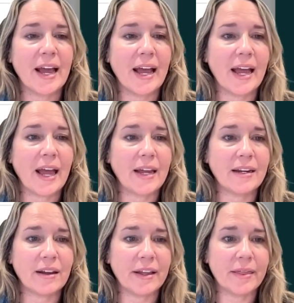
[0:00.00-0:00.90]

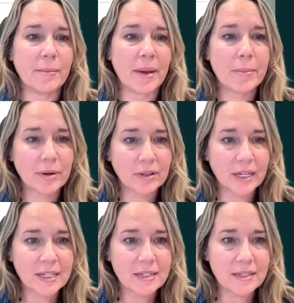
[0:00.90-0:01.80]
and in the member
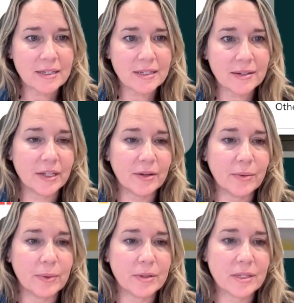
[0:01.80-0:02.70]
list, you
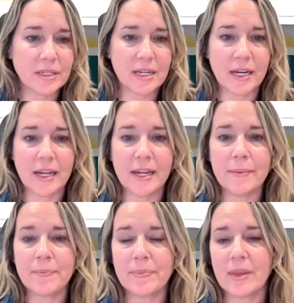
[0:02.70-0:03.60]
will see
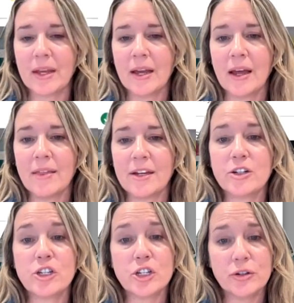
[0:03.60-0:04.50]

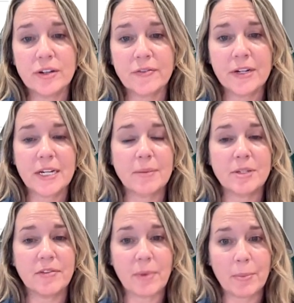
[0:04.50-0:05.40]
there's two different types
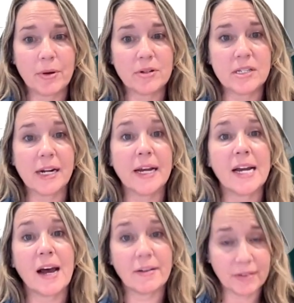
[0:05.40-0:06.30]
of members that I
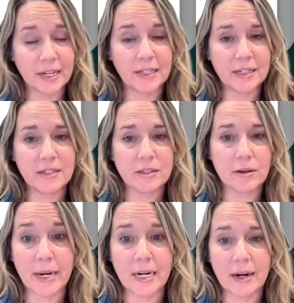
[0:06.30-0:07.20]
have in this
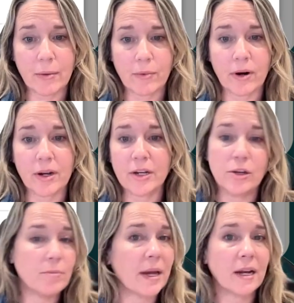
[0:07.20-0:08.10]
Mighty network.
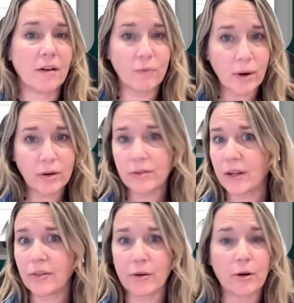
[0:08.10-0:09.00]
You might have one or the
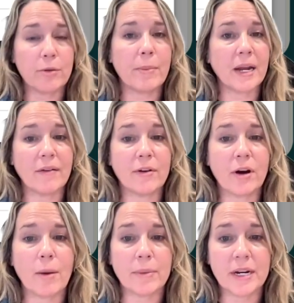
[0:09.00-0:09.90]
other, or you might have a
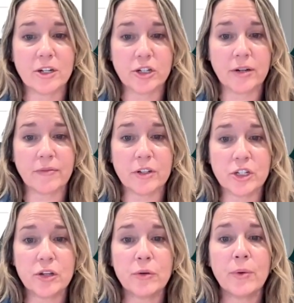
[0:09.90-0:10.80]
combination of the
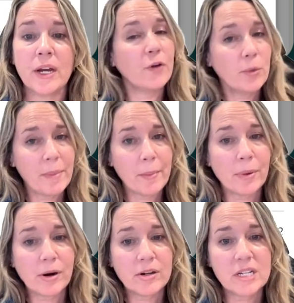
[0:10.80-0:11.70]
two. Full
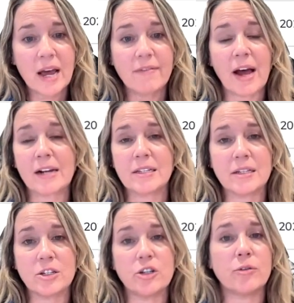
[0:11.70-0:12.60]
members have
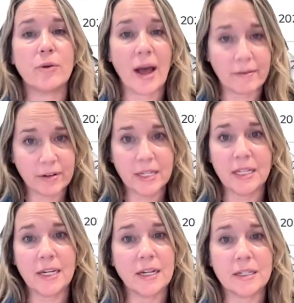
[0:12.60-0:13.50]
access to
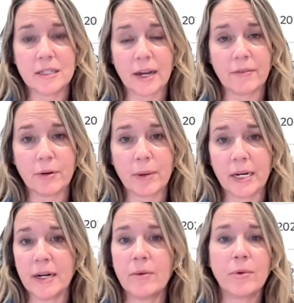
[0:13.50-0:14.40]
everything inside of your
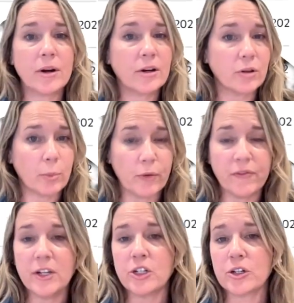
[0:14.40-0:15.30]
Mighty network, global
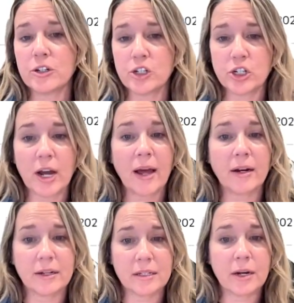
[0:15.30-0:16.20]
features, chat,
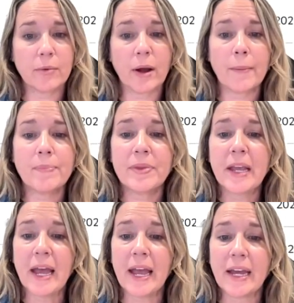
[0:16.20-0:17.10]
etc.
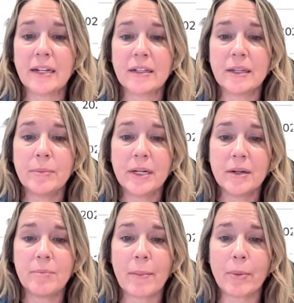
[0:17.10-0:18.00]
And
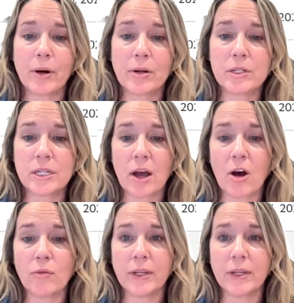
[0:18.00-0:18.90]
limited members
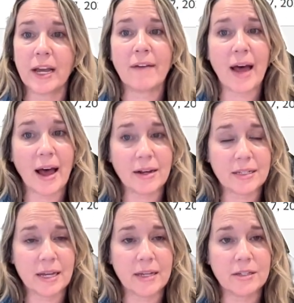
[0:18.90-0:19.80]
only have
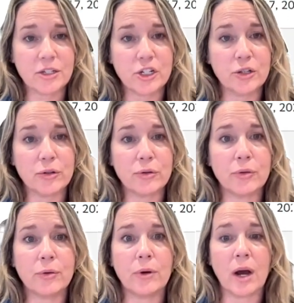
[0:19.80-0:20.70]
access
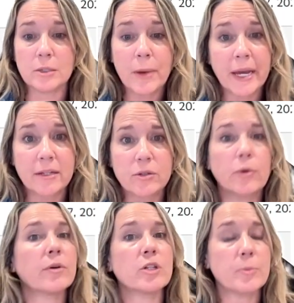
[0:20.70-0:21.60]
to space
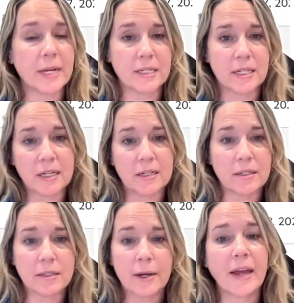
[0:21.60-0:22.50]
or
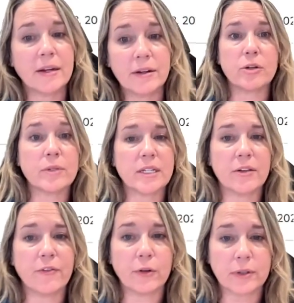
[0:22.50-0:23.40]
spaces and don't see the
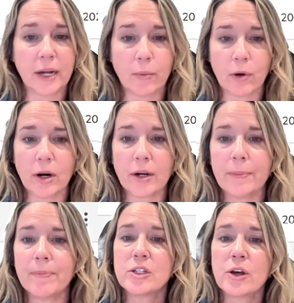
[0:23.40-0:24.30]
full network.
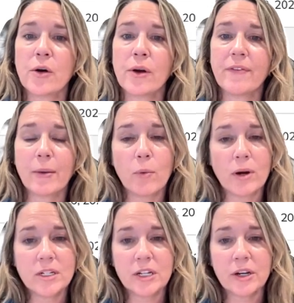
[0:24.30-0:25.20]
So if I
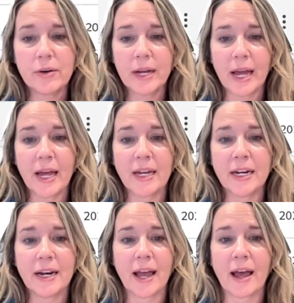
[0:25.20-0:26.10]
want to go ahead
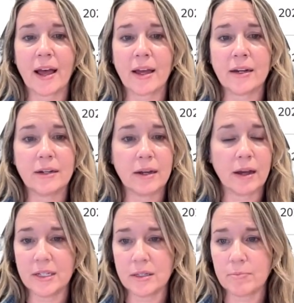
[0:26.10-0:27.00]
and add
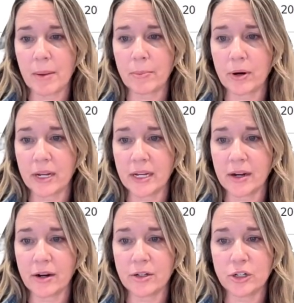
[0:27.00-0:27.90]
this member
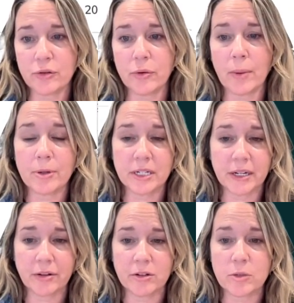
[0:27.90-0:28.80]
here to a
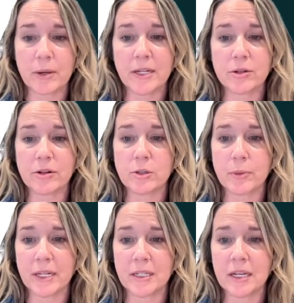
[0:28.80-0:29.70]
particular space or
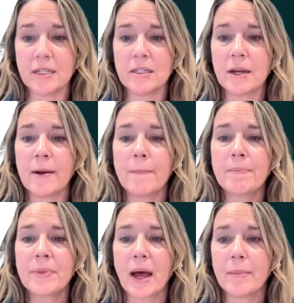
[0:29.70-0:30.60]
spaces,
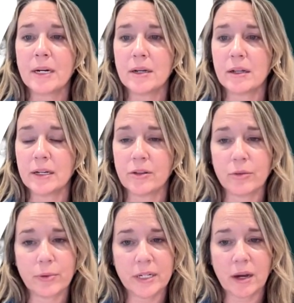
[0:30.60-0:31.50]
I'm going to click the
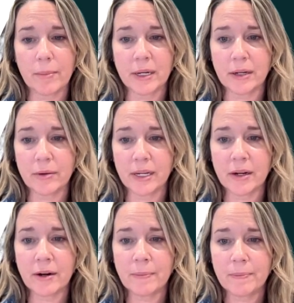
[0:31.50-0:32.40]
three-dot menu
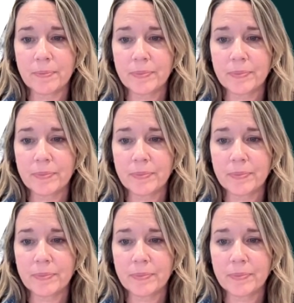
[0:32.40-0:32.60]
here,